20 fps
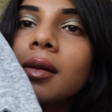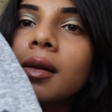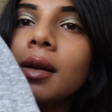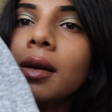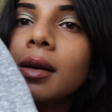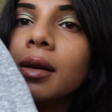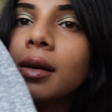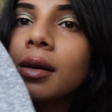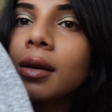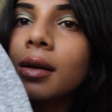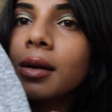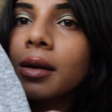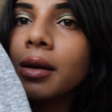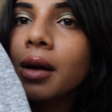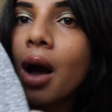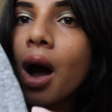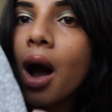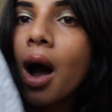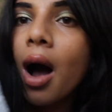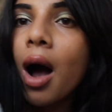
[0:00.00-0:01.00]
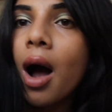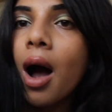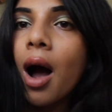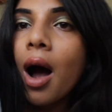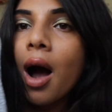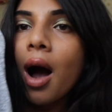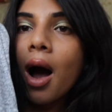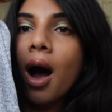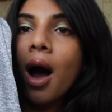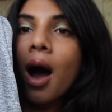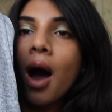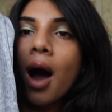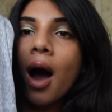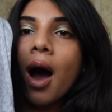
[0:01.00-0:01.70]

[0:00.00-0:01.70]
(no one is talking)